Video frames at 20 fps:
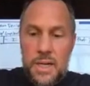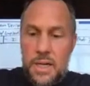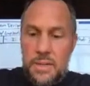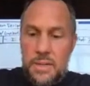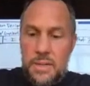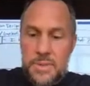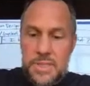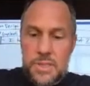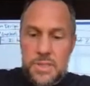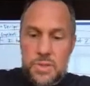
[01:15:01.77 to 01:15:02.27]

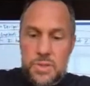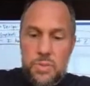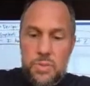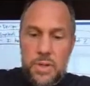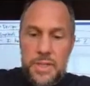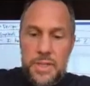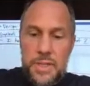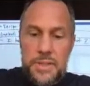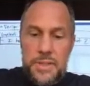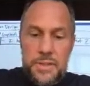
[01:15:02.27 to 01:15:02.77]
This is
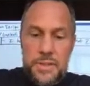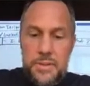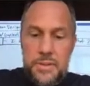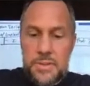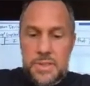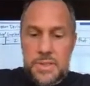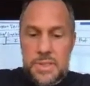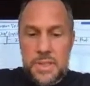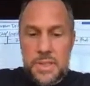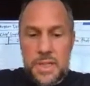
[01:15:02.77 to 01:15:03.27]
where you
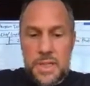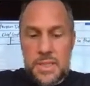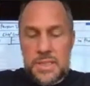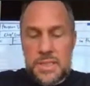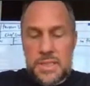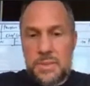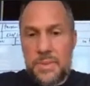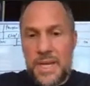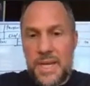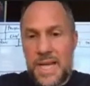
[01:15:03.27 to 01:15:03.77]
do,
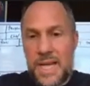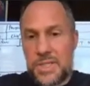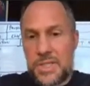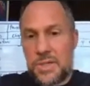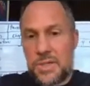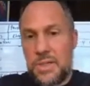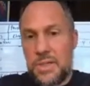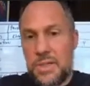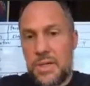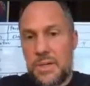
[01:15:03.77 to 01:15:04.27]
someone asked
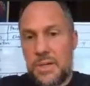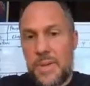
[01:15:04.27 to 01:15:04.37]
earlier